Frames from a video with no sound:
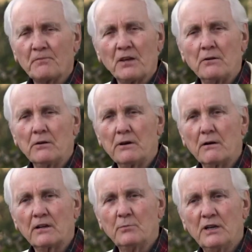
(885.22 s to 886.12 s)
here in our
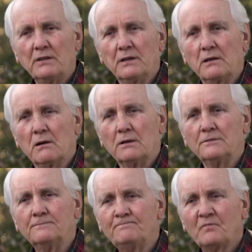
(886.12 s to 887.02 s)
Camellia
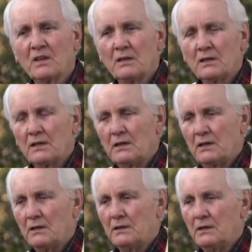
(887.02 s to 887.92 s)
Garden,
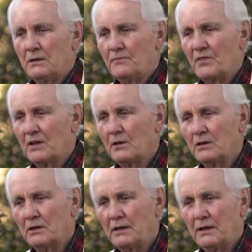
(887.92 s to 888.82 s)

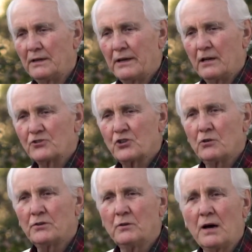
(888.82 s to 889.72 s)
and that'll show
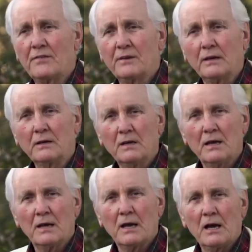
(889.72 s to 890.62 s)
you, I think,
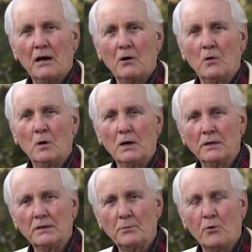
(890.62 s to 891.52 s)
how
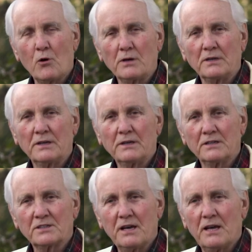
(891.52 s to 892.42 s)
important it
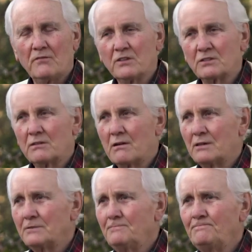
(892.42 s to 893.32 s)
is to have this
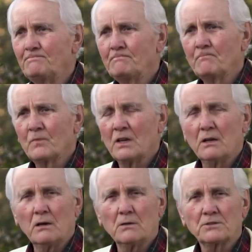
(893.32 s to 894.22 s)
garden
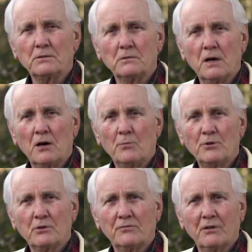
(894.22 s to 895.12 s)
and also how
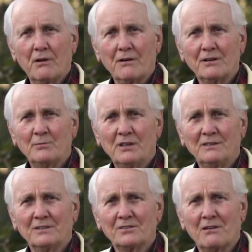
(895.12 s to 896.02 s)
beautiful our
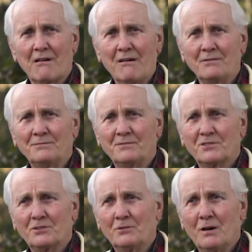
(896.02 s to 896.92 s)
camellias are.
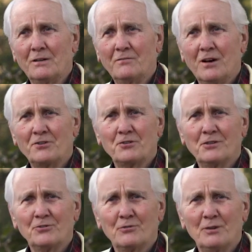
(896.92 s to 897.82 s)
So I invite you
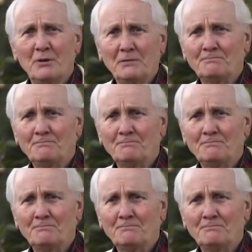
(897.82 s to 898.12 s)
to join me.